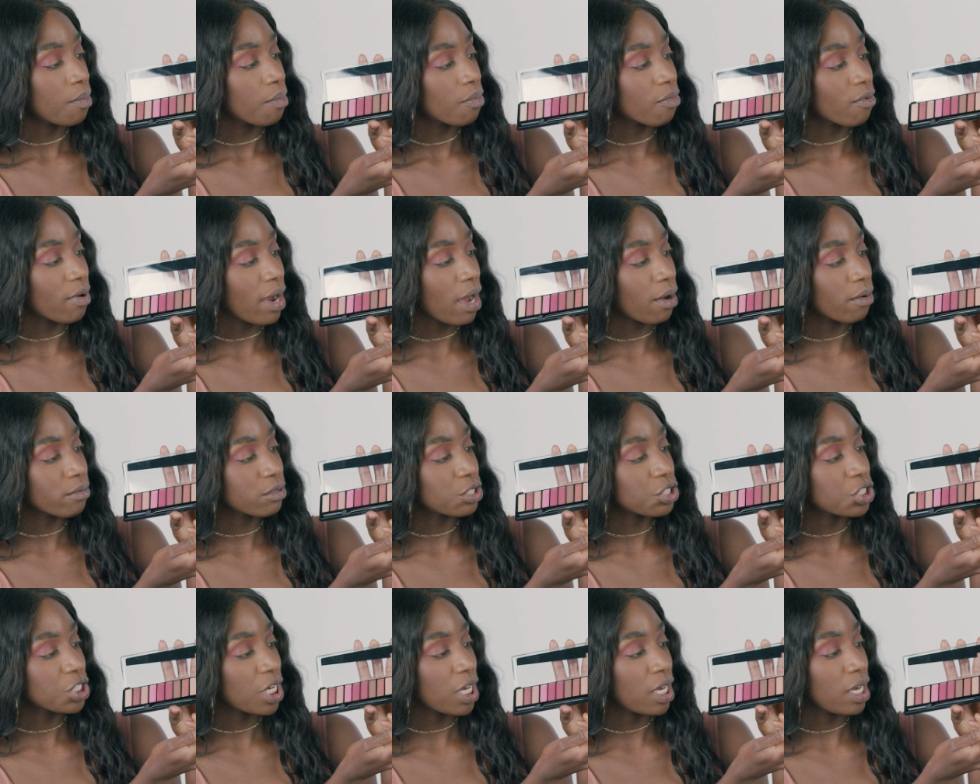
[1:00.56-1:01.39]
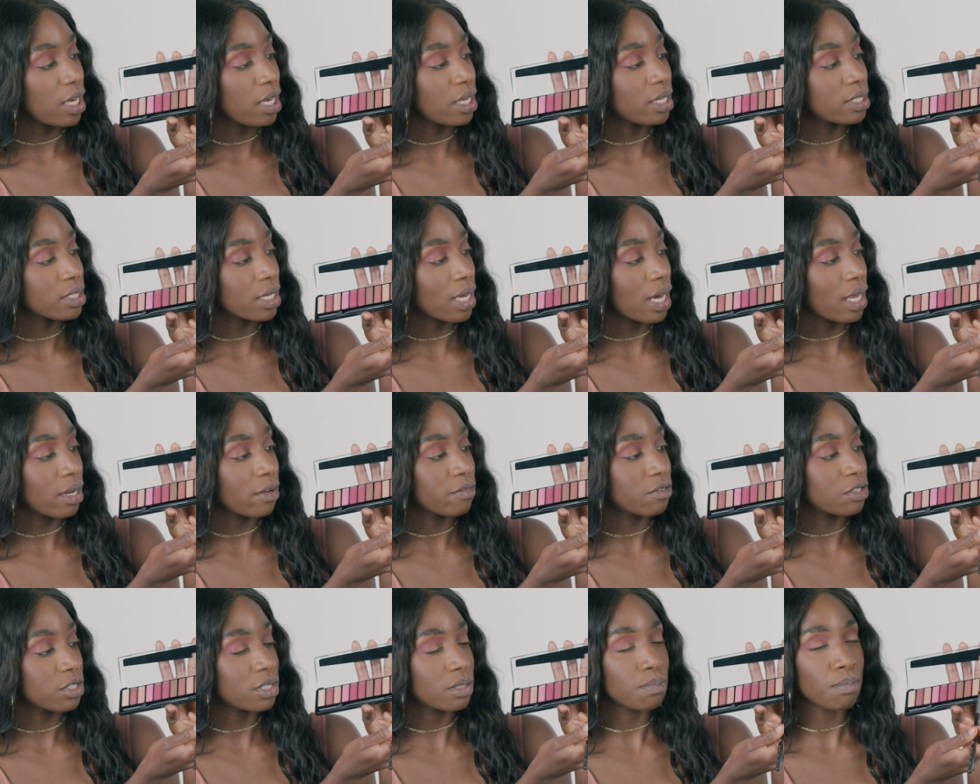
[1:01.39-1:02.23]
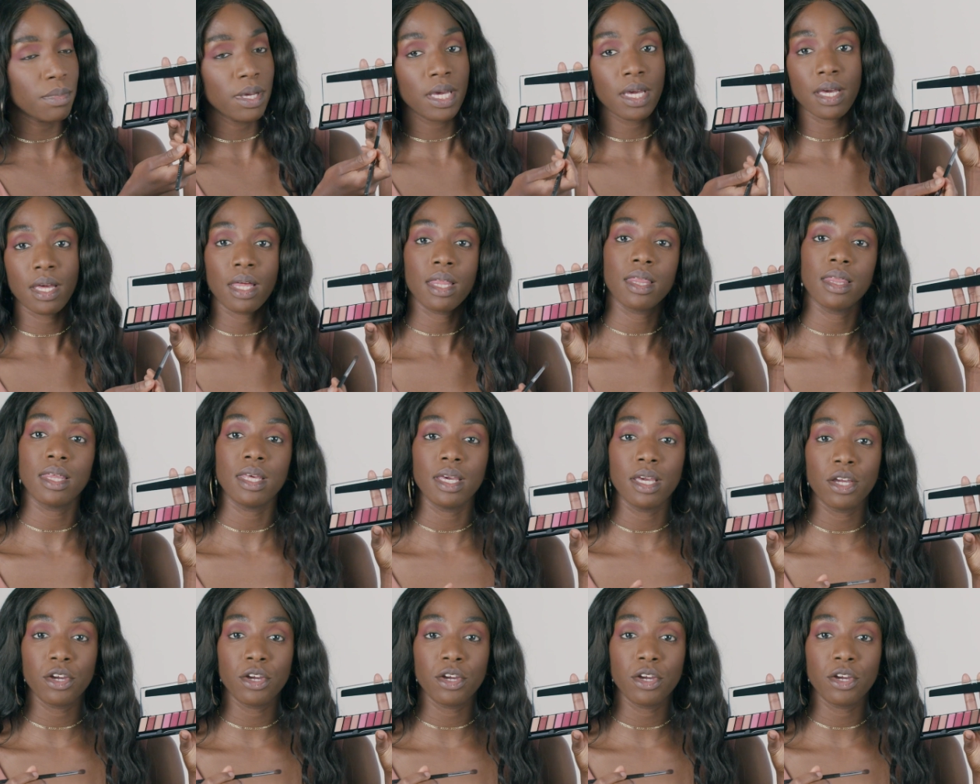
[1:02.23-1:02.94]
brown shade to kind of just make the